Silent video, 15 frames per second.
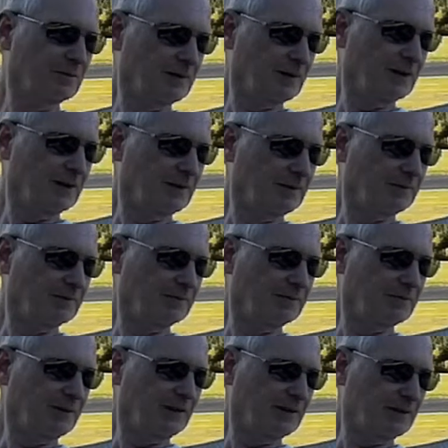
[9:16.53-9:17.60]

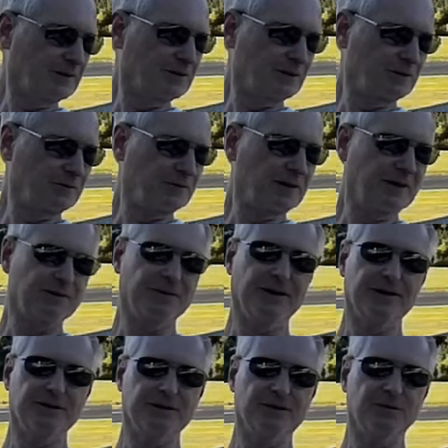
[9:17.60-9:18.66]
fly this, you fly right
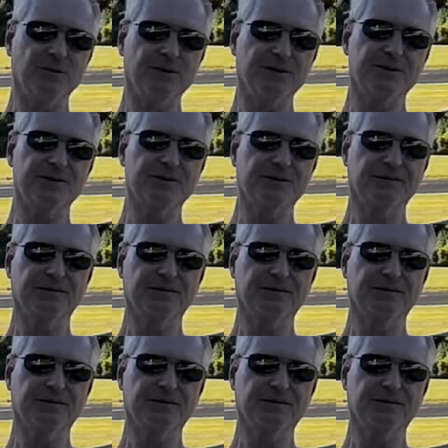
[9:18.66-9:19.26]
into the woods.